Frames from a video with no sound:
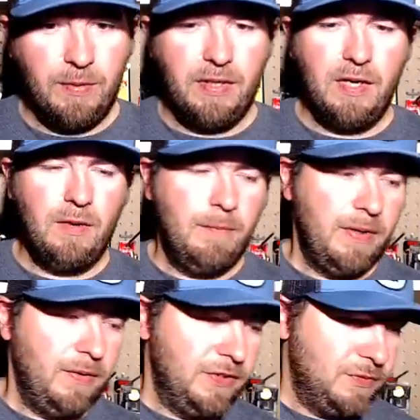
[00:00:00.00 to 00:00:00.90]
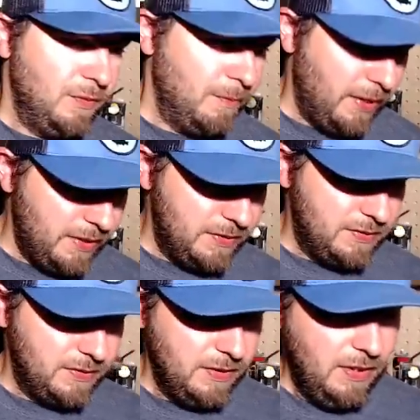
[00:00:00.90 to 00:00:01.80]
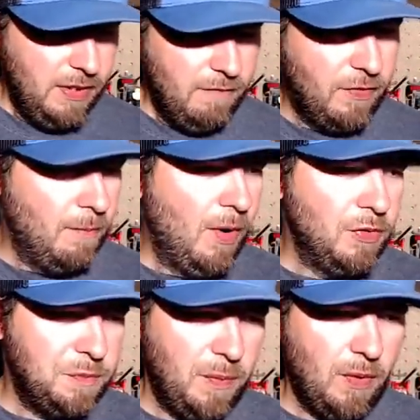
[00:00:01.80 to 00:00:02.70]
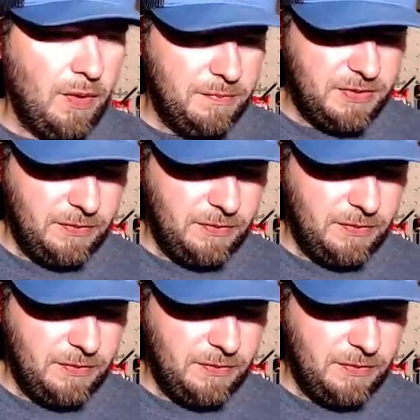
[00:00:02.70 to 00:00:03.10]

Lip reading: hollow belly swim baits. For the most part, I'm still